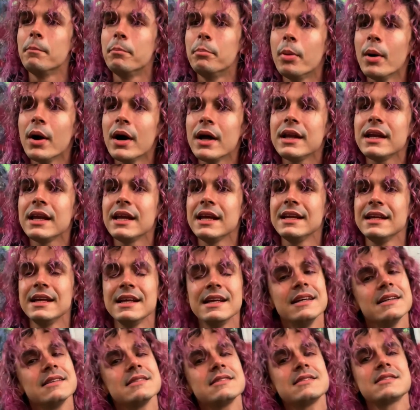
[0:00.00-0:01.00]
but it
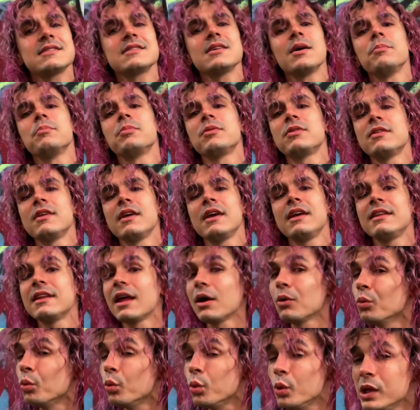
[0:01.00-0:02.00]
is something
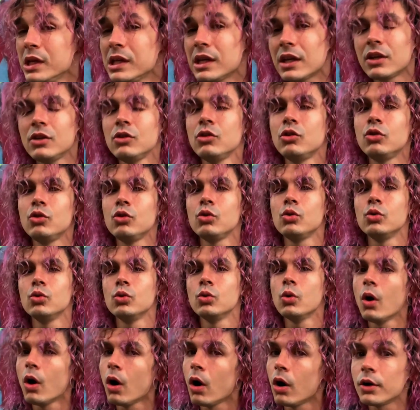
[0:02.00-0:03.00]
that we can
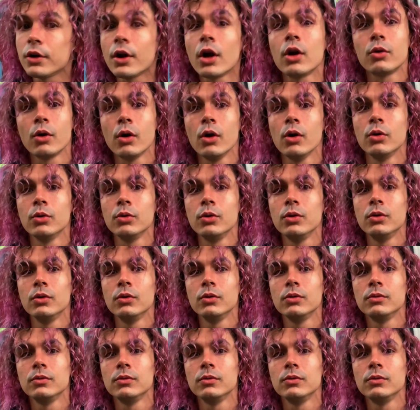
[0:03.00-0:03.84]
do on our own.